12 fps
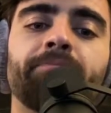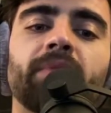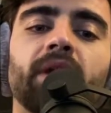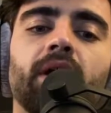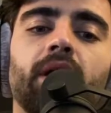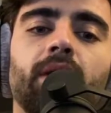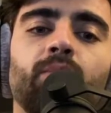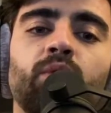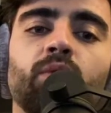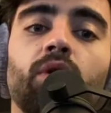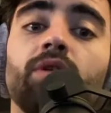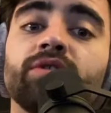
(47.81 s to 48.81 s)
We
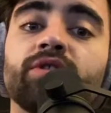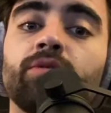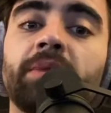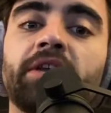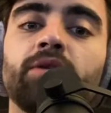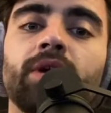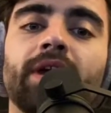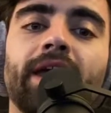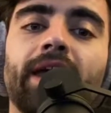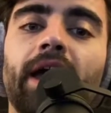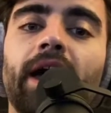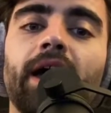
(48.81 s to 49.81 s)
will also be doing a
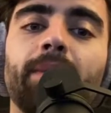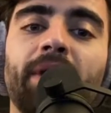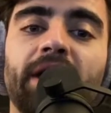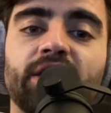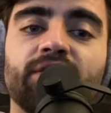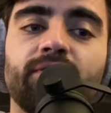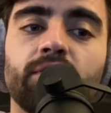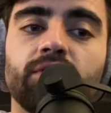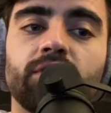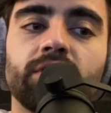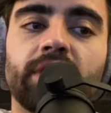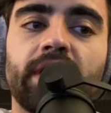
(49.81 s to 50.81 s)
high-pass
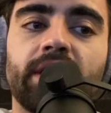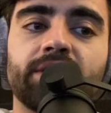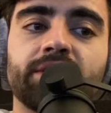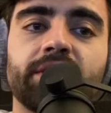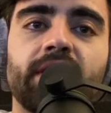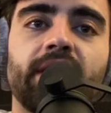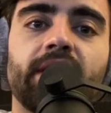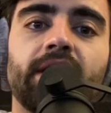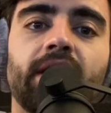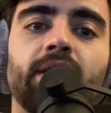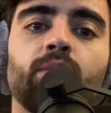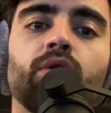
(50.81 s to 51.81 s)
filter test, and
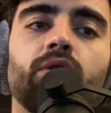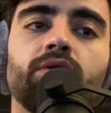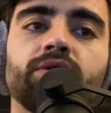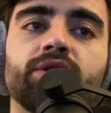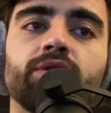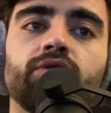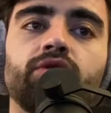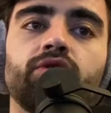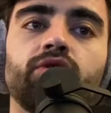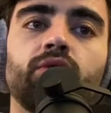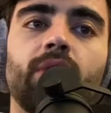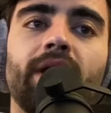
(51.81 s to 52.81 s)
I will also
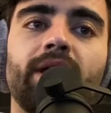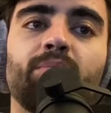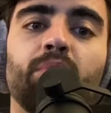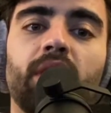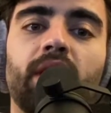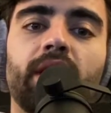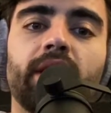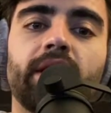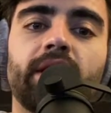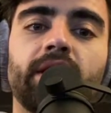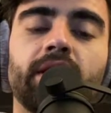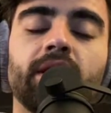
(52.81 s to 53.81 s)
do a
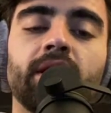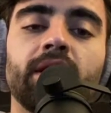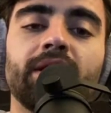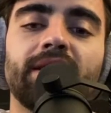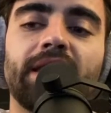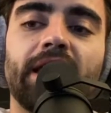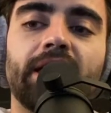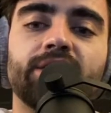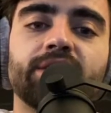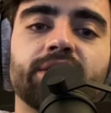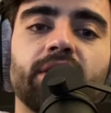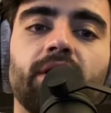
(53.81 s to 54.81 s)
blind
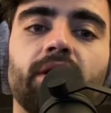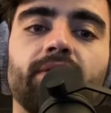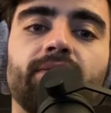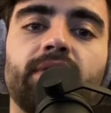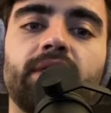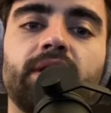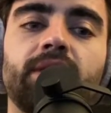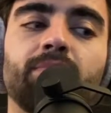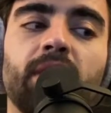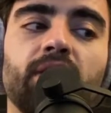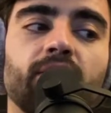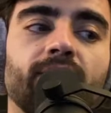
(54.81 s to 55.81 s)
test of the
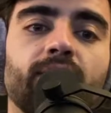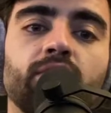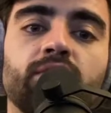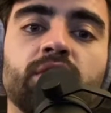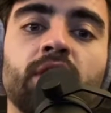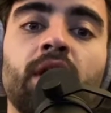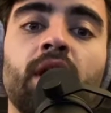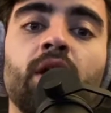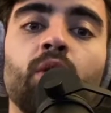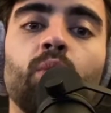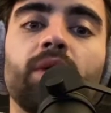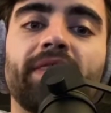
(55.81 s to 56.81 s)
microphones
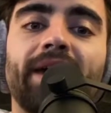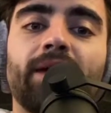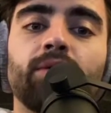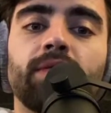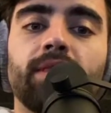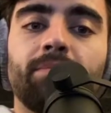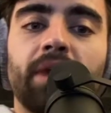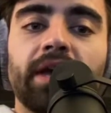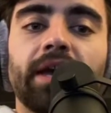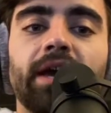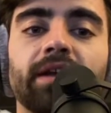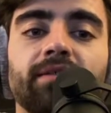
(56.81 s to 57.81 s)
without the mic
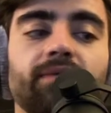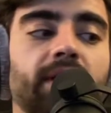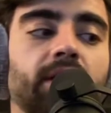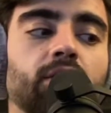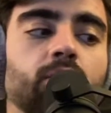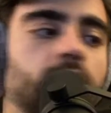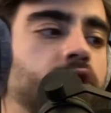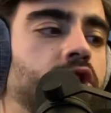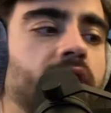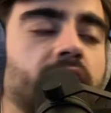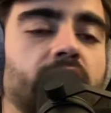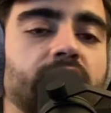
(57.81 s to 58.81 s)
activator, which
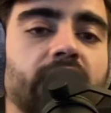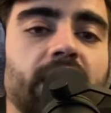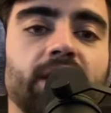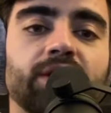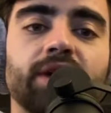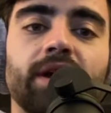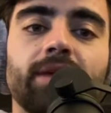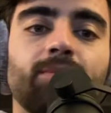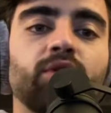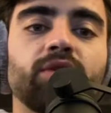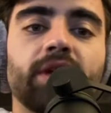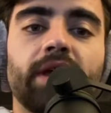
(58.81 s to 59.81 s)
in this case I am
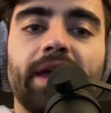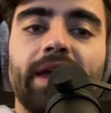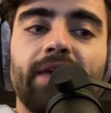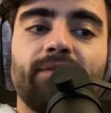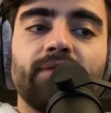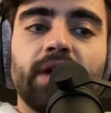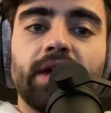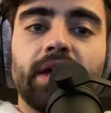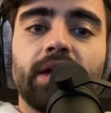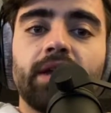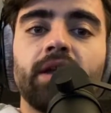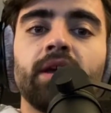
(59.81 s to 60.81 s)
using a Fethead,